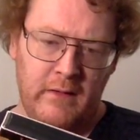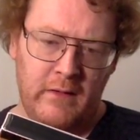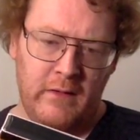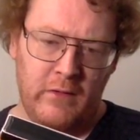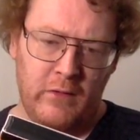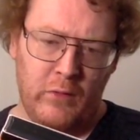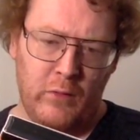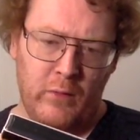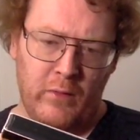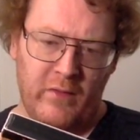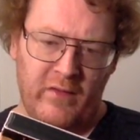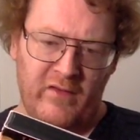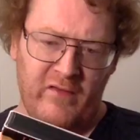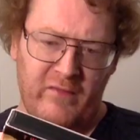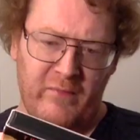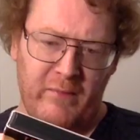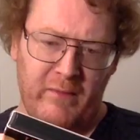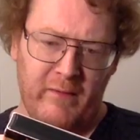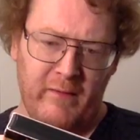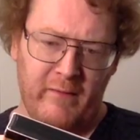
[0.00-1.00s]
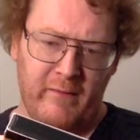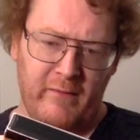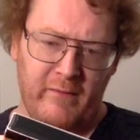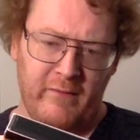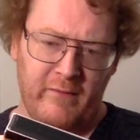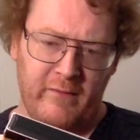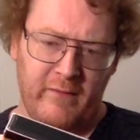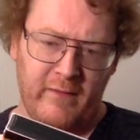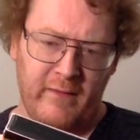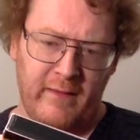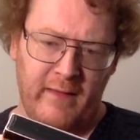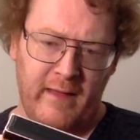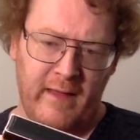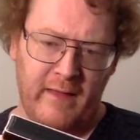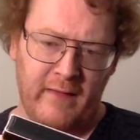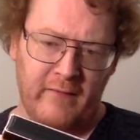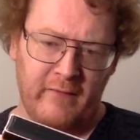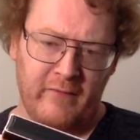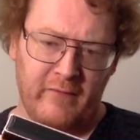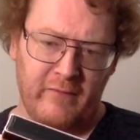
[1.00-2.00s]
who were the Spartans, how the
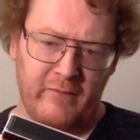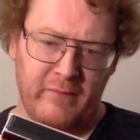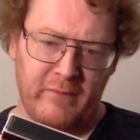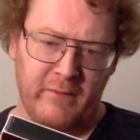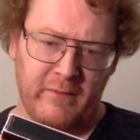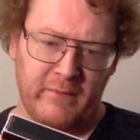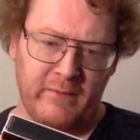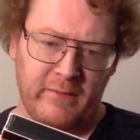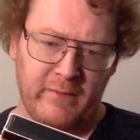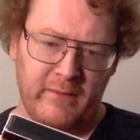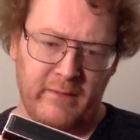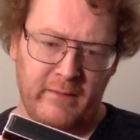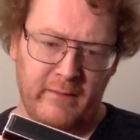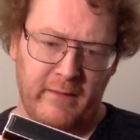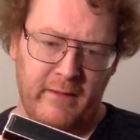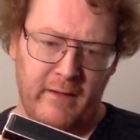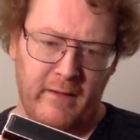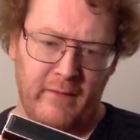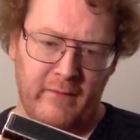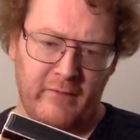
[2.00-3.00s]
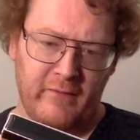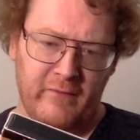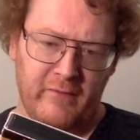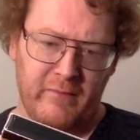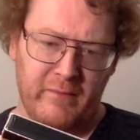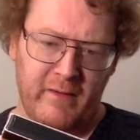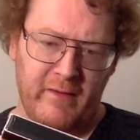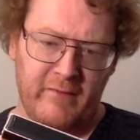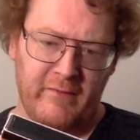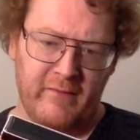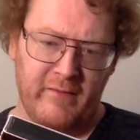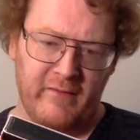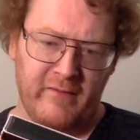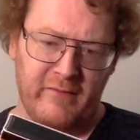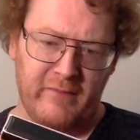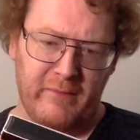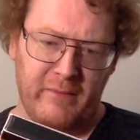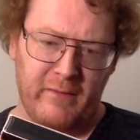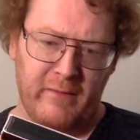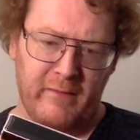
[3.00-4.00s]
actors built their characters based on
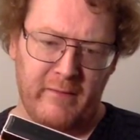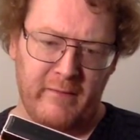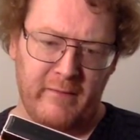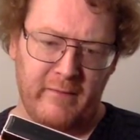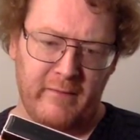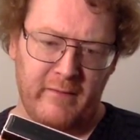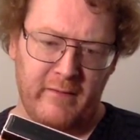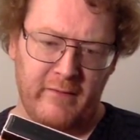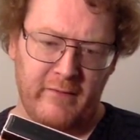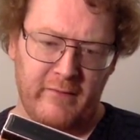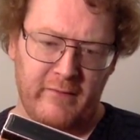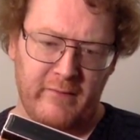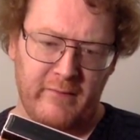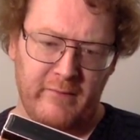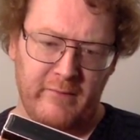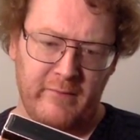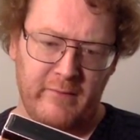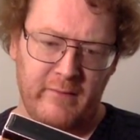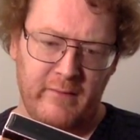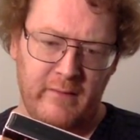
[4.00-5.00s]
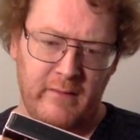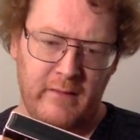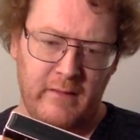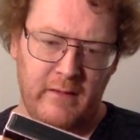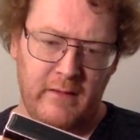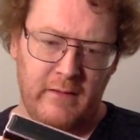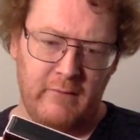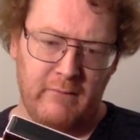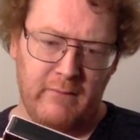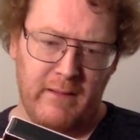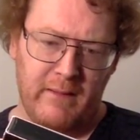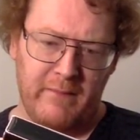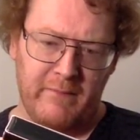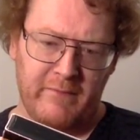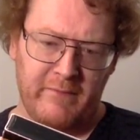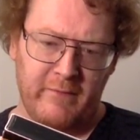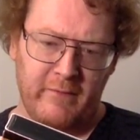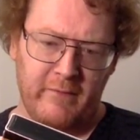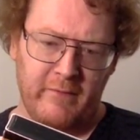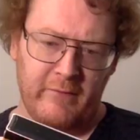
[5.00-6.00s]
Spartan customs,
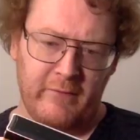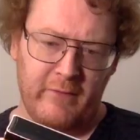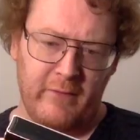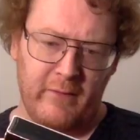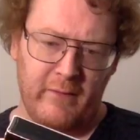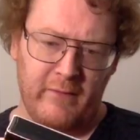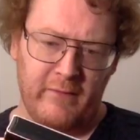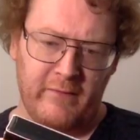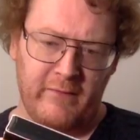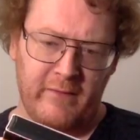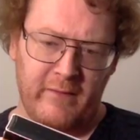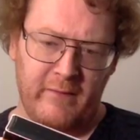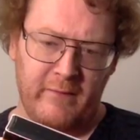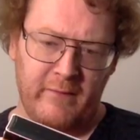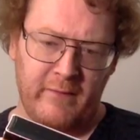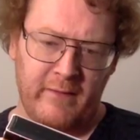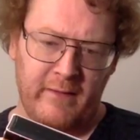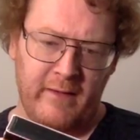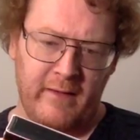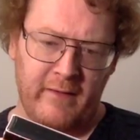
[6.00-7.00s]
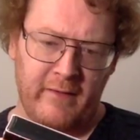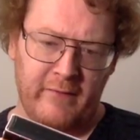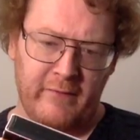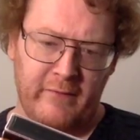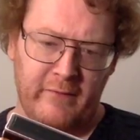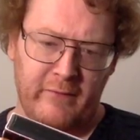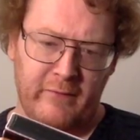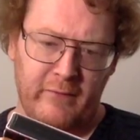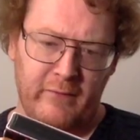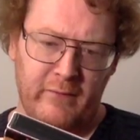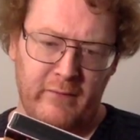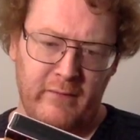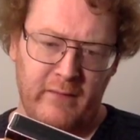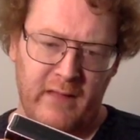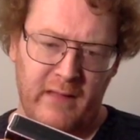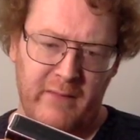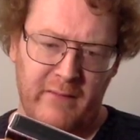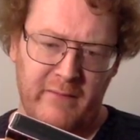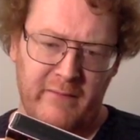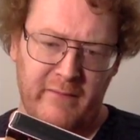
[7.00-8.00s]
webisodes, go on set with the cast and crew,
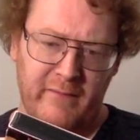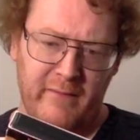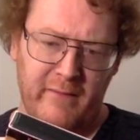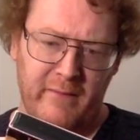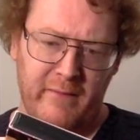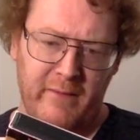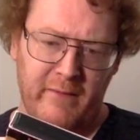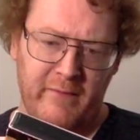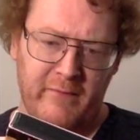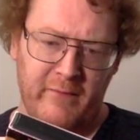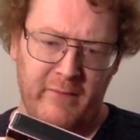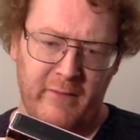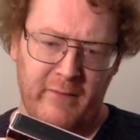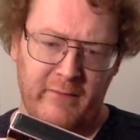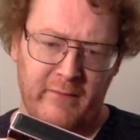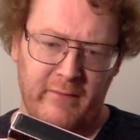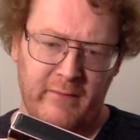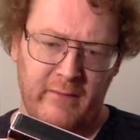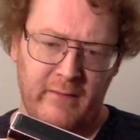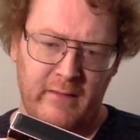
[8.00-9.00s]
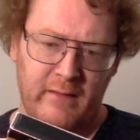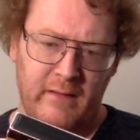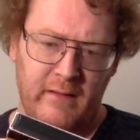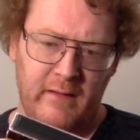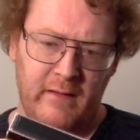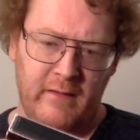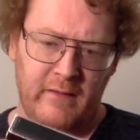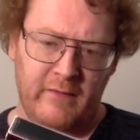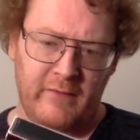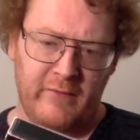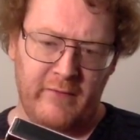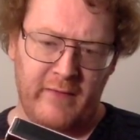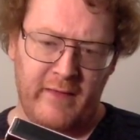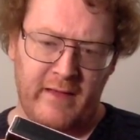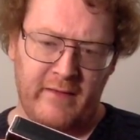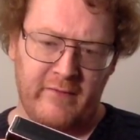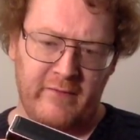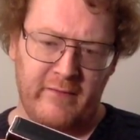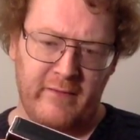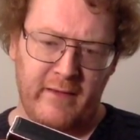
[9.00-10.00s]
commentary by director
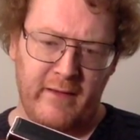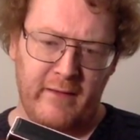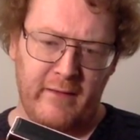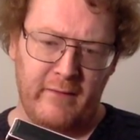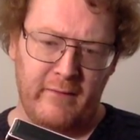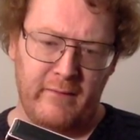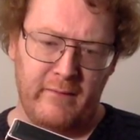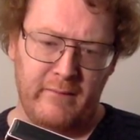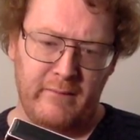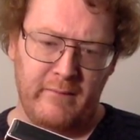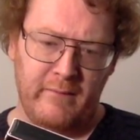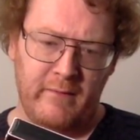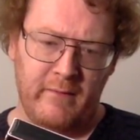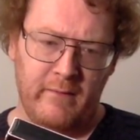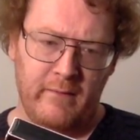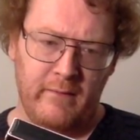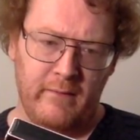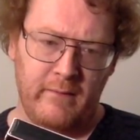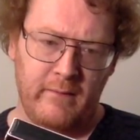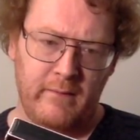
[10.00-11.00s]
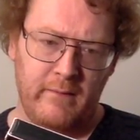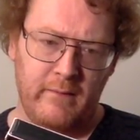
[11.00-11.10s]
Zack Snyder, and more.